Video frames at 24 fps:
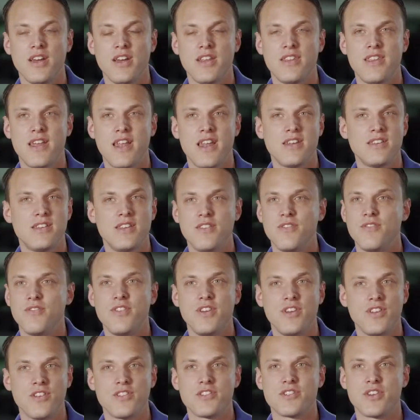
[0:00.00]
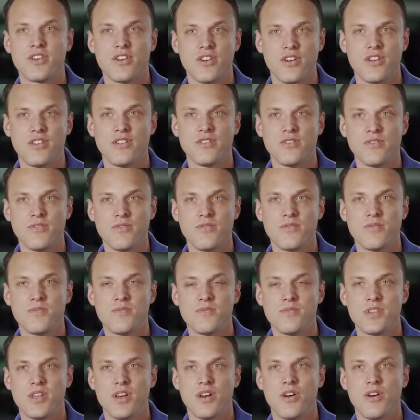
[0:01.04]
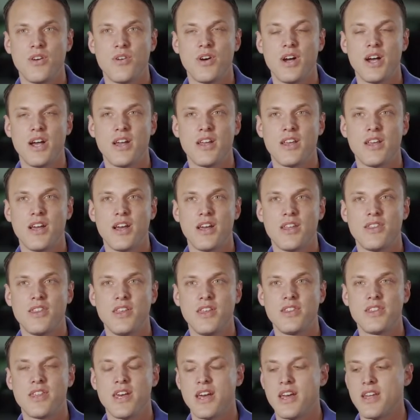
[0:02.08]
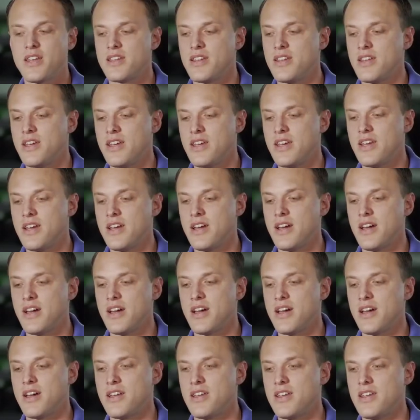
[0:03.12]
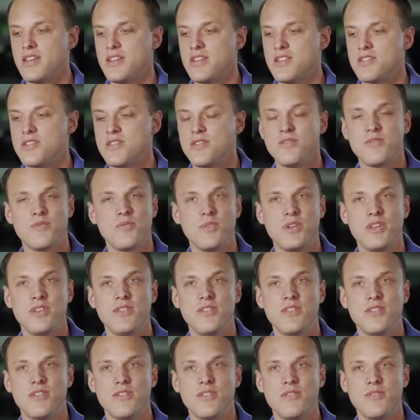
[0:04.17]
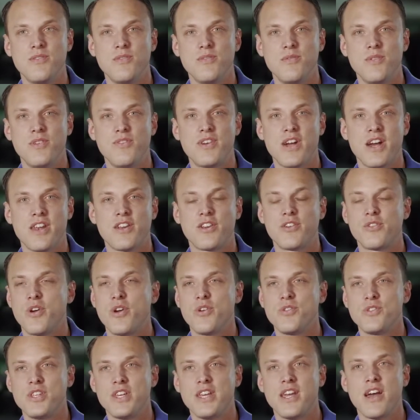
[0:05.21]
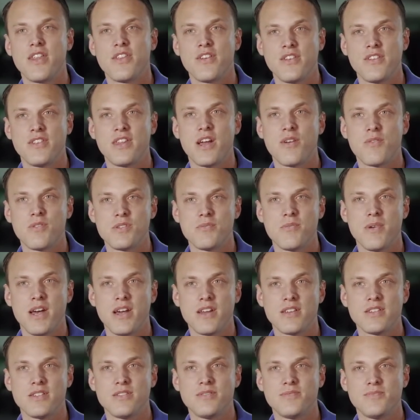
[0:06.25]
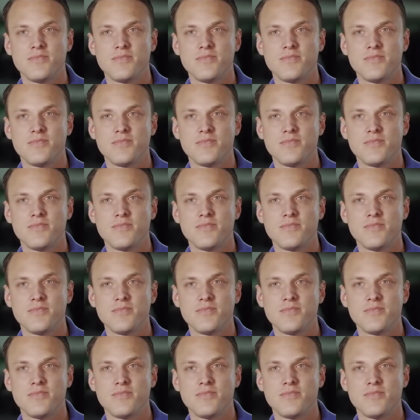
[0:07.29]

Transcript: that I didn't feel as good. So I think that we've kind of grown together in that respect.